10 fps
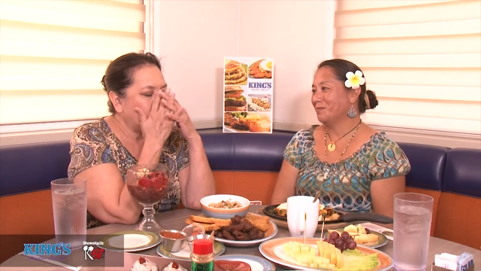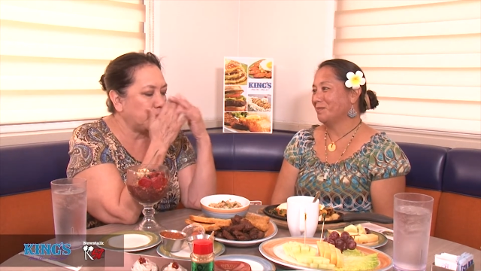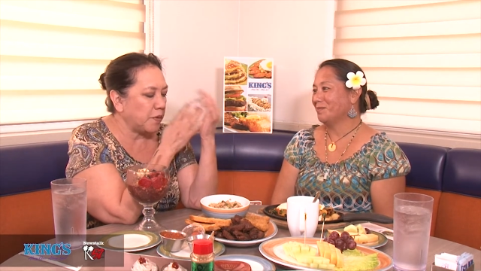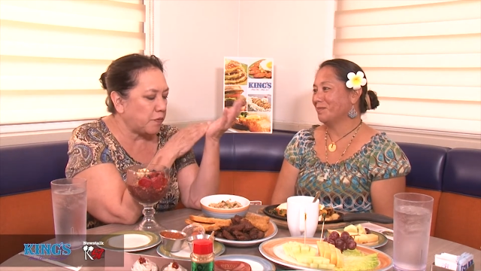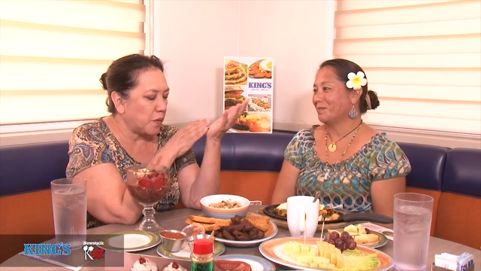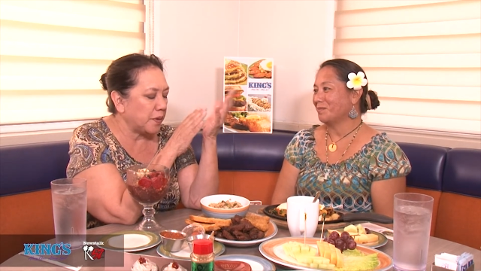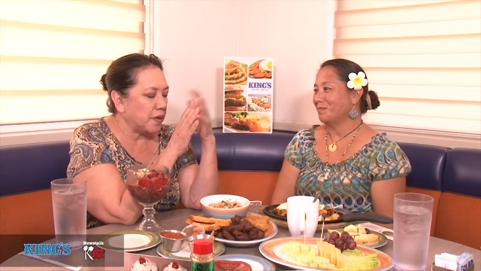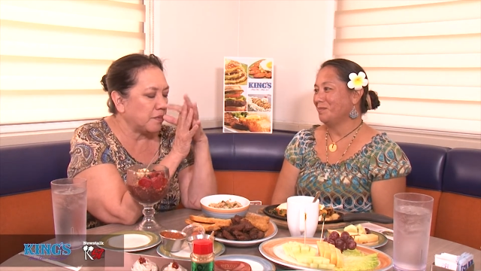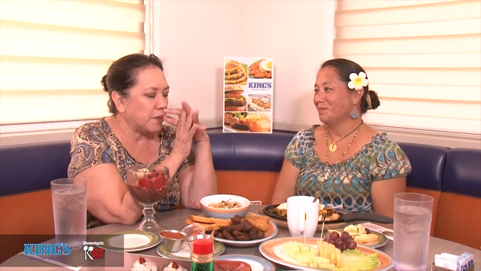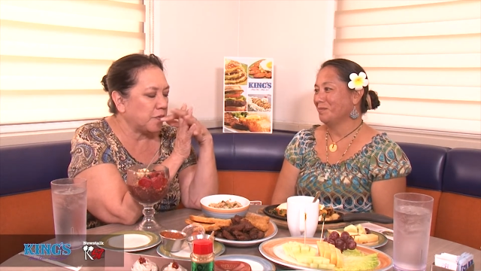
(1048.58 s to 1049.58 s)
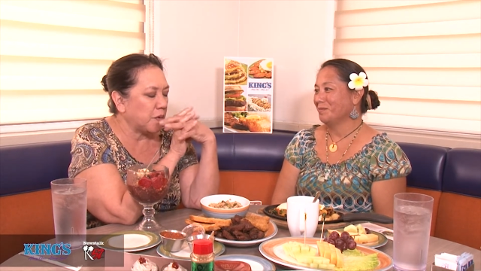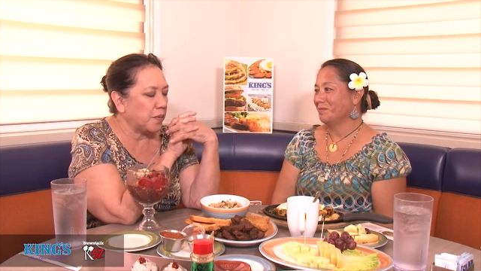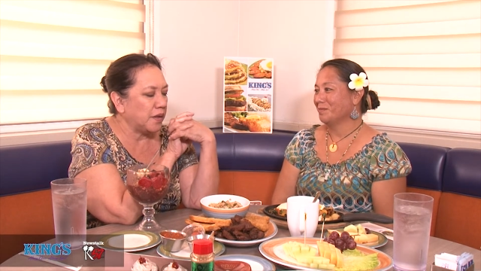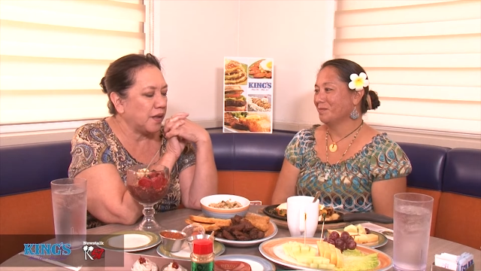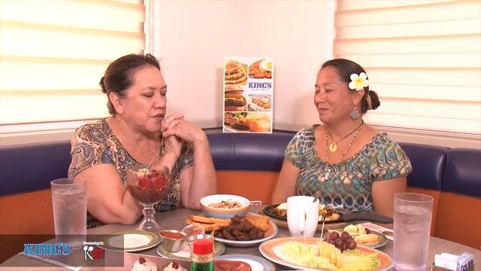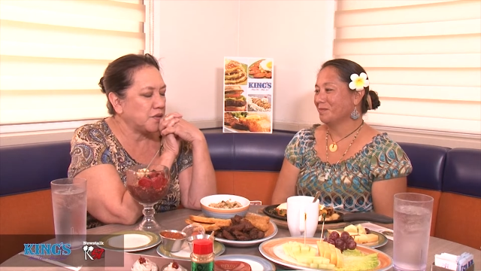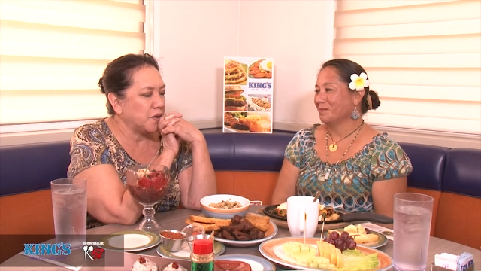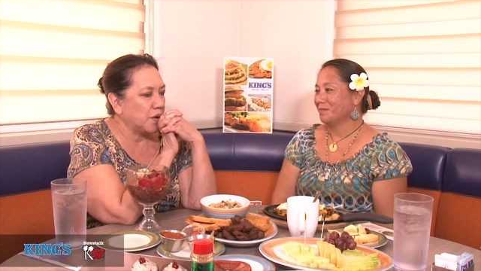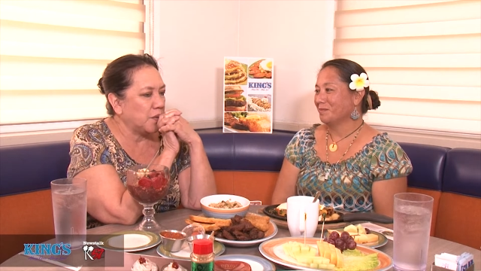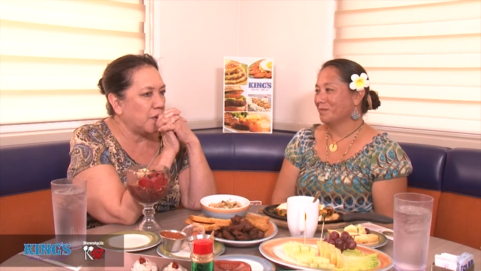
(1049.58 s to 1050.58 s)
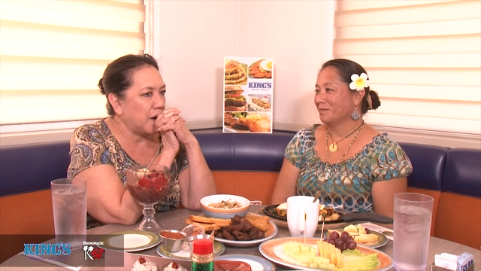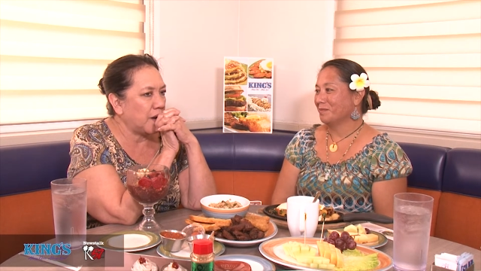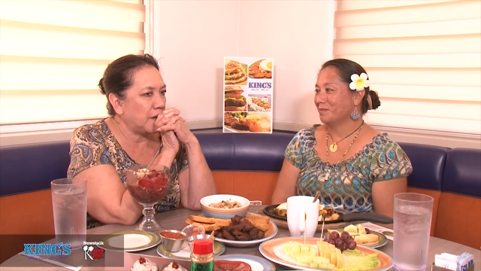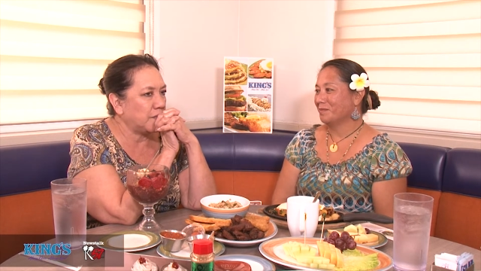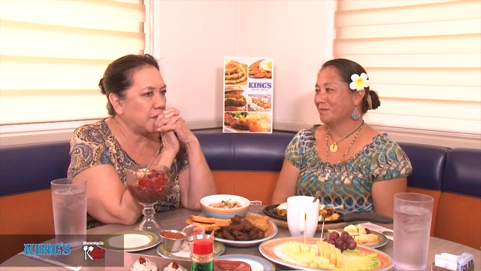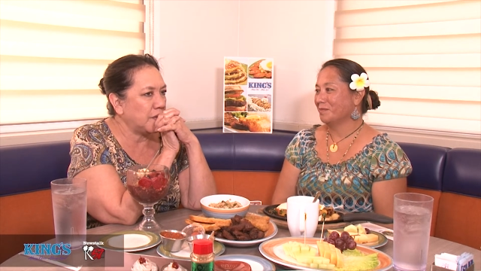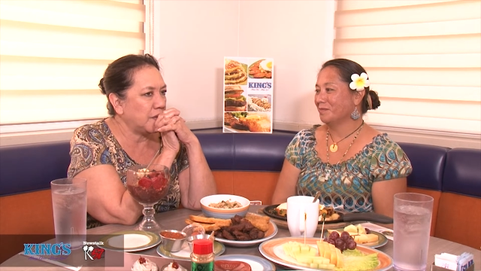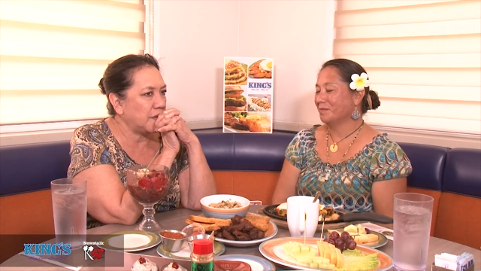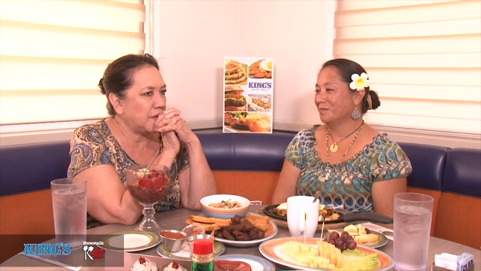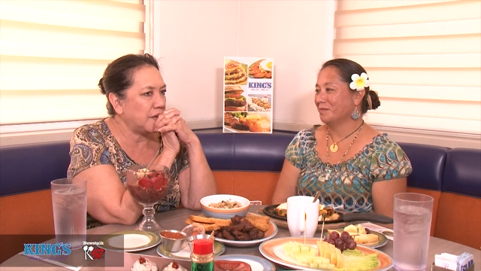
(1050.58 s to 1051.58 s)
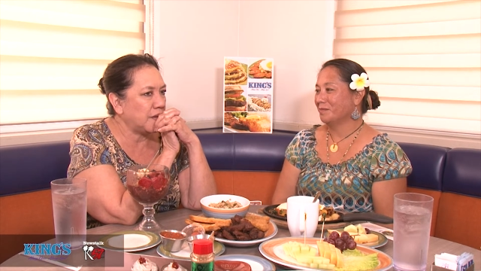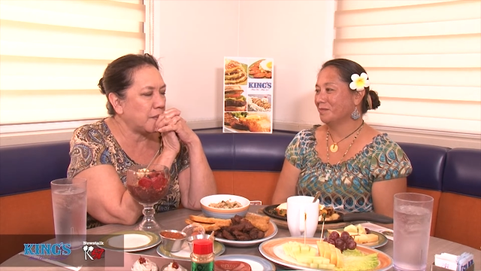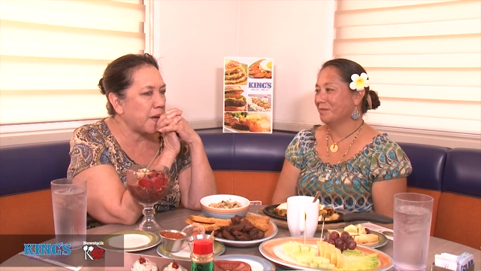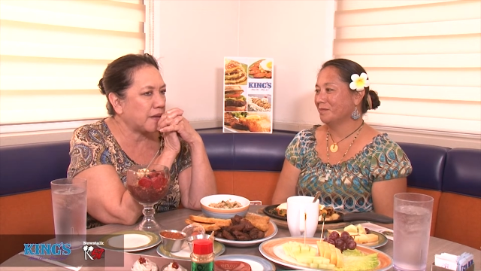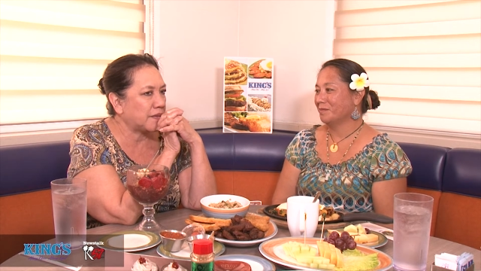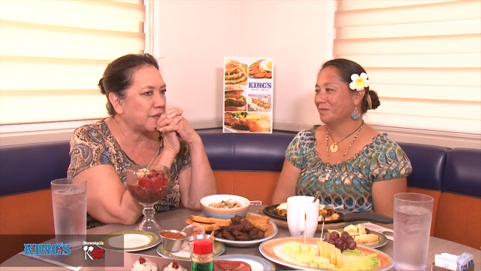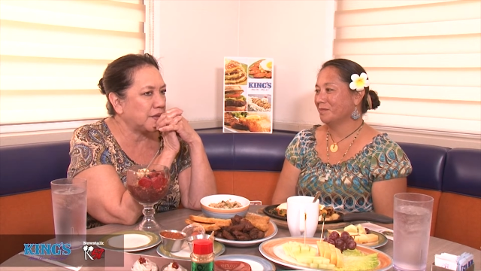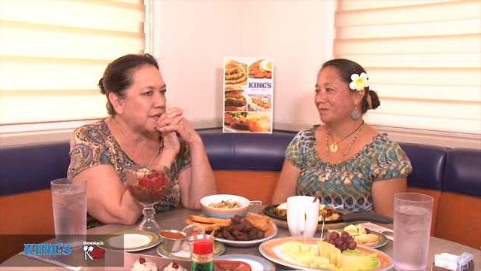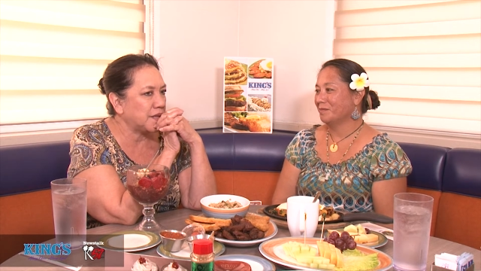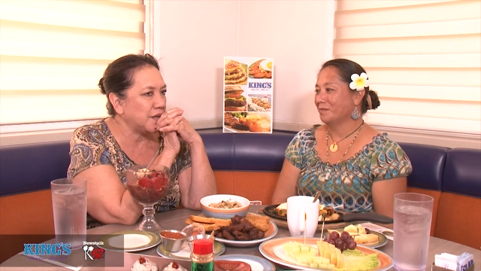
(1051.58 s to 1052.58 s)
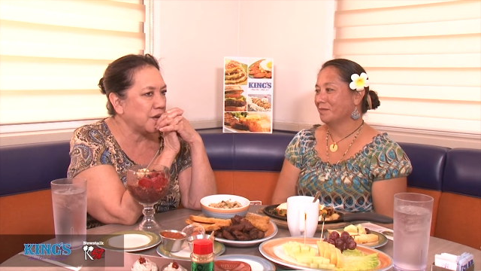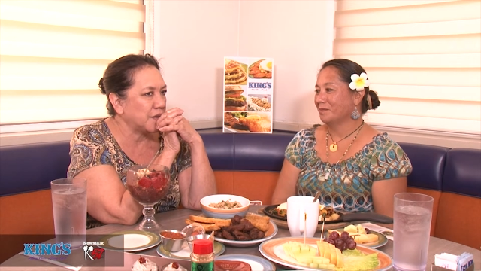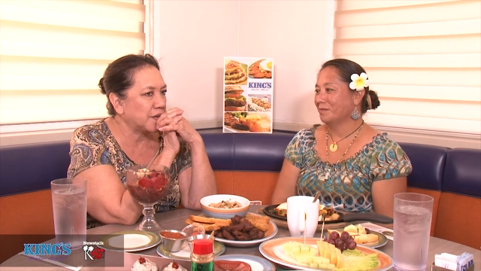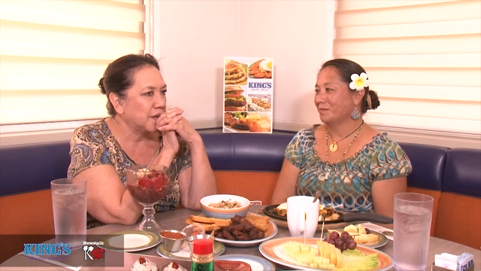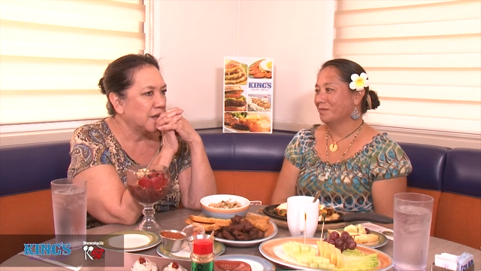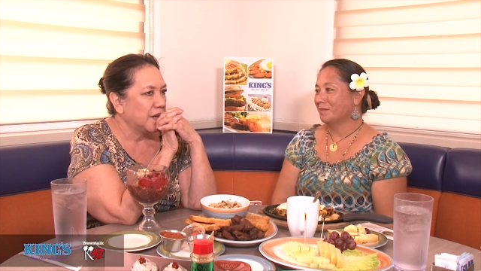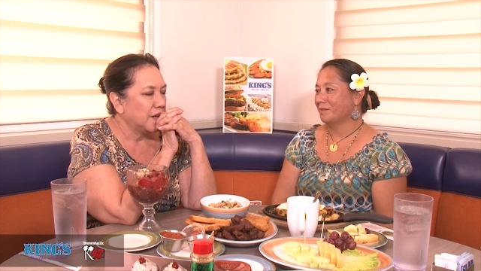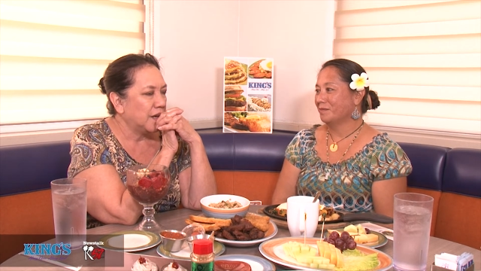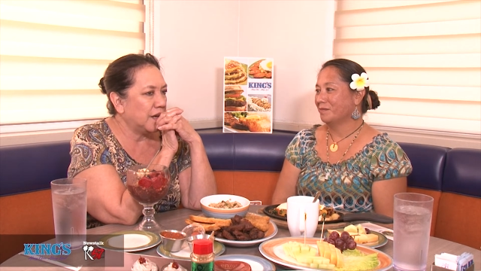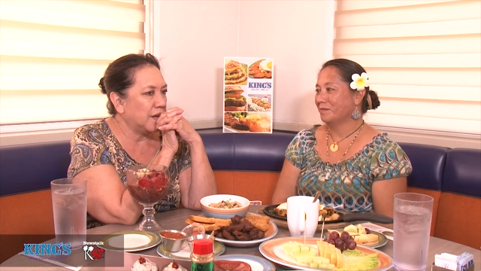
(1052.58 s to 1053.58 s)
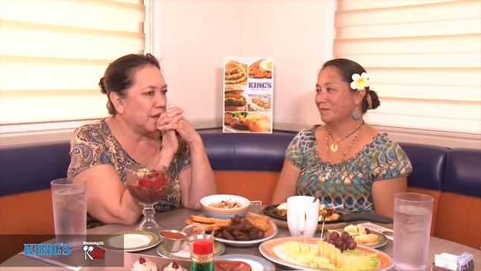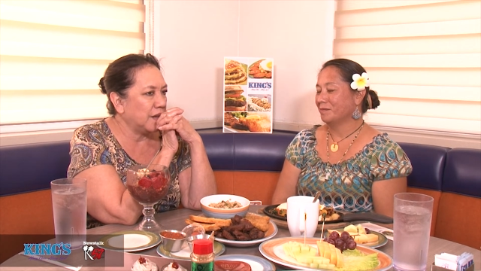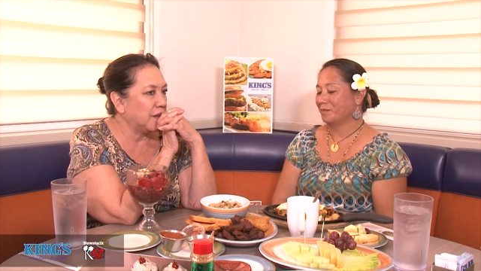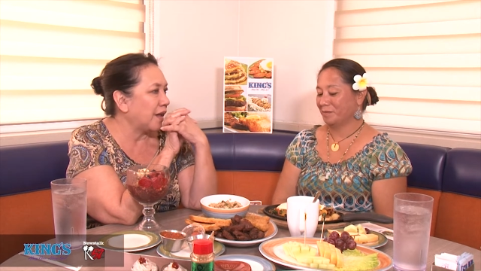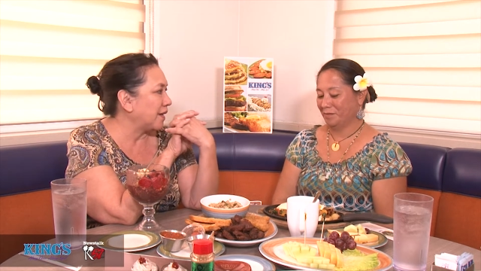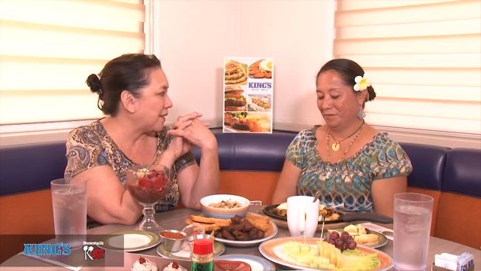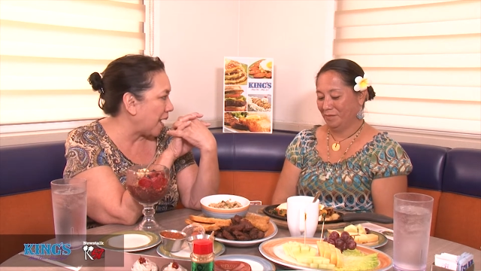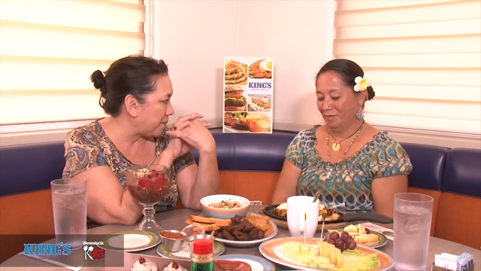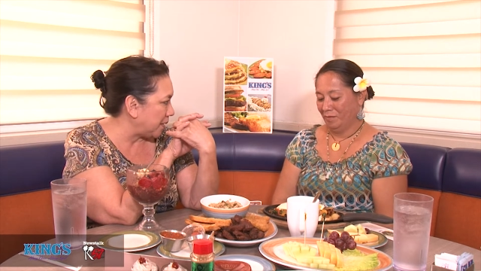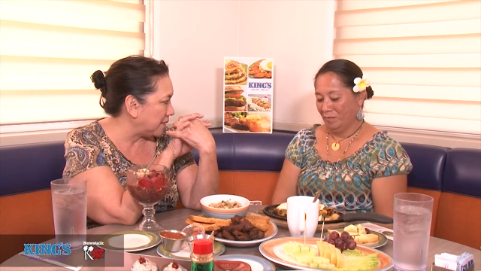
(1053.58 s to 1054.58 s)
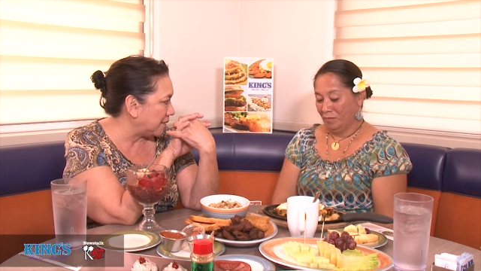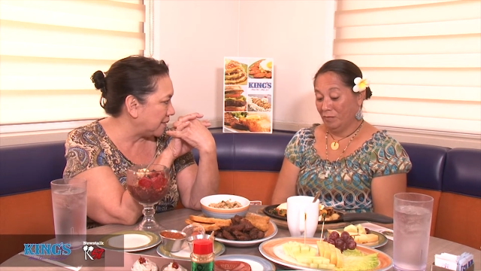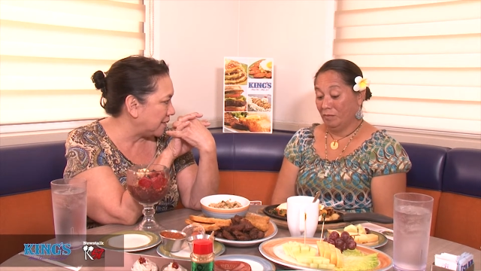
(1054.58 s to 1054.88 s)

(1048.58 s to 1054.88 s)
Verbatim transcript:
Speaker 1: Before we, before we let you go, I, in the past 17 years, uh, a lot has happened